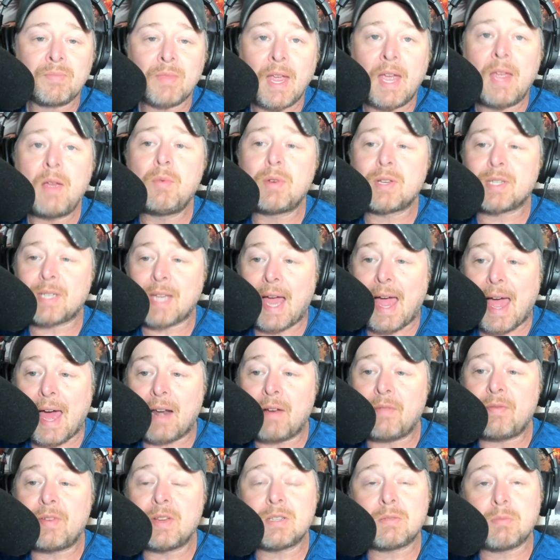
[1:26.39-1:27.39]
He was out
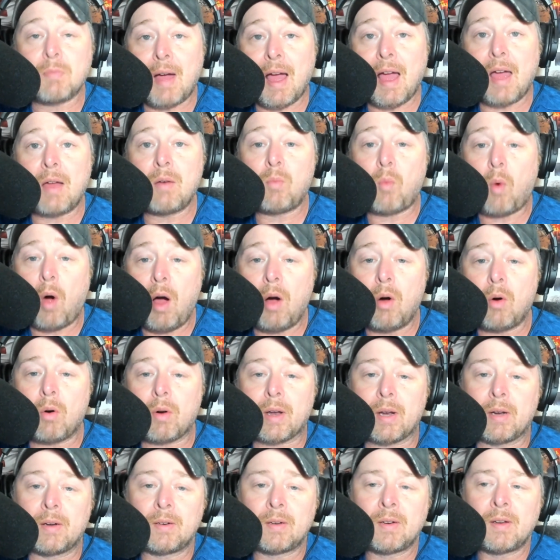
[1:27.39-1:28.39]
of his mind
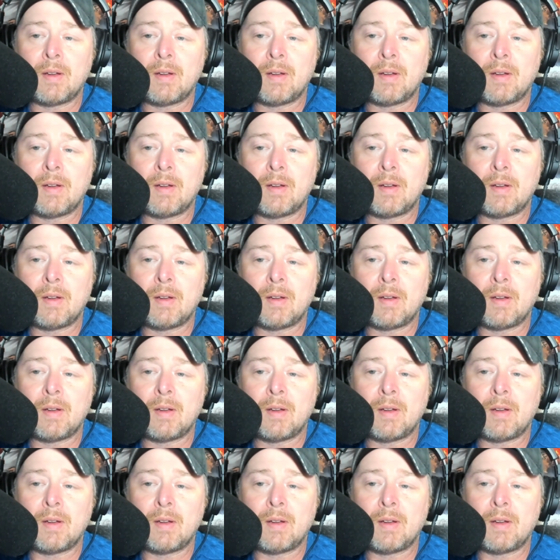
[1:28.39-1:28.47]
woke.